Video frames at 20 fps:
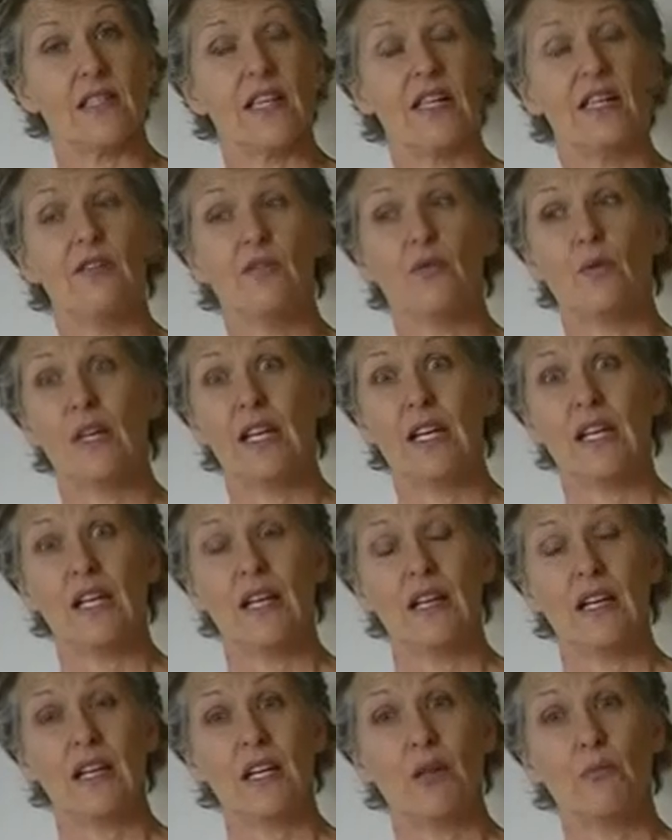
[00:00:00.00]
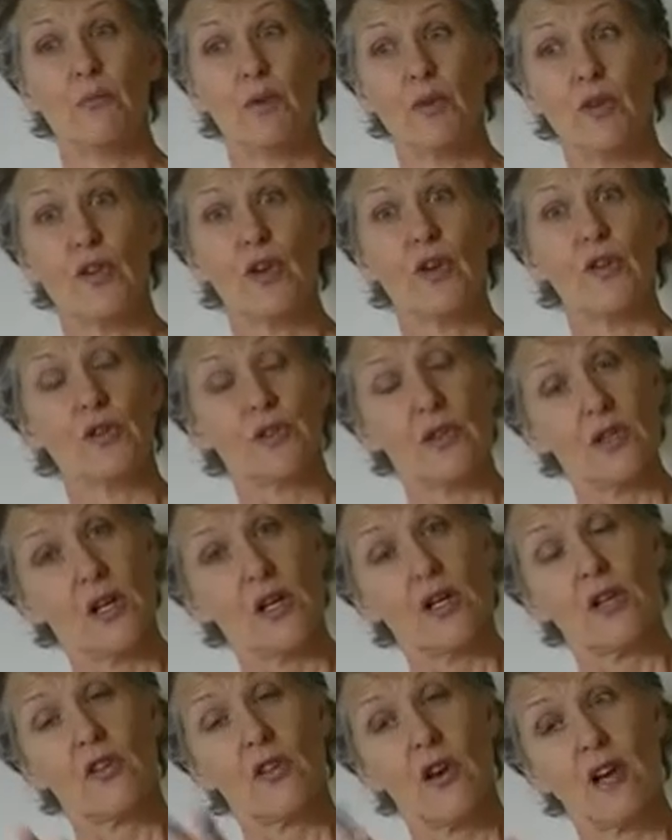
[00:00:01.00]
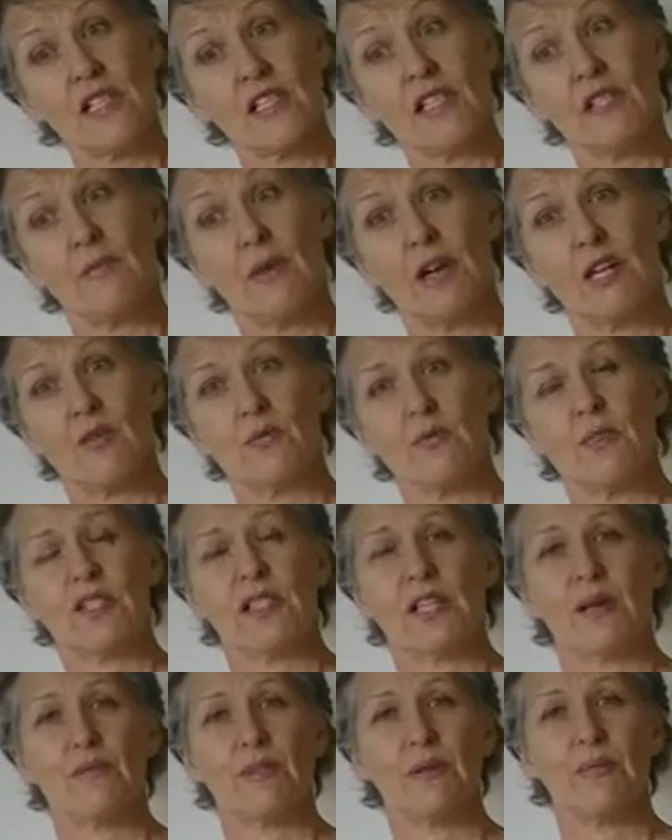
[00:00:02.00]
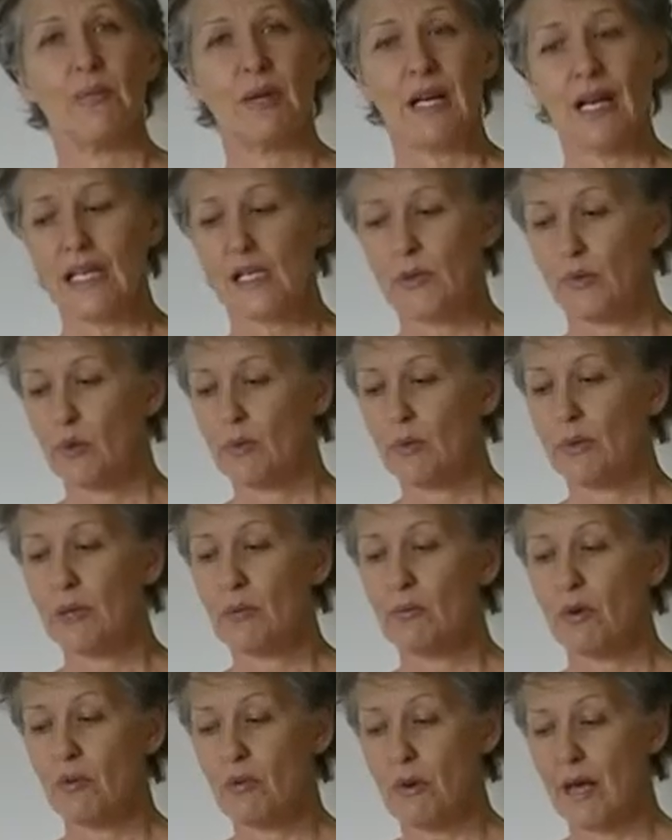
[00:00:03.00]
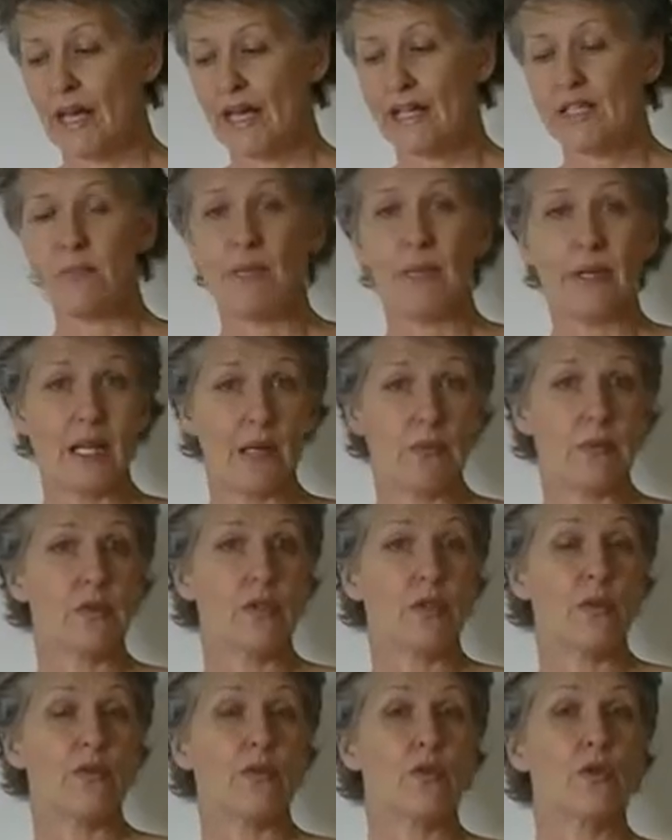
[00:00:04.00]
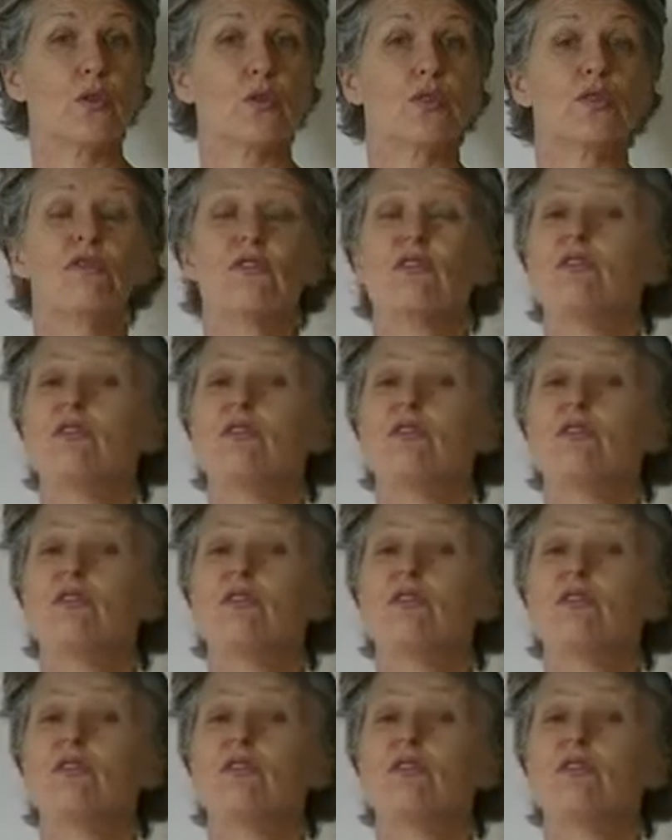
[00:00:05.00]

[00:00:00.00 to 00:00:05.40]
if we can put those crisis management steps in place, we'll be prepared and be able to, of course,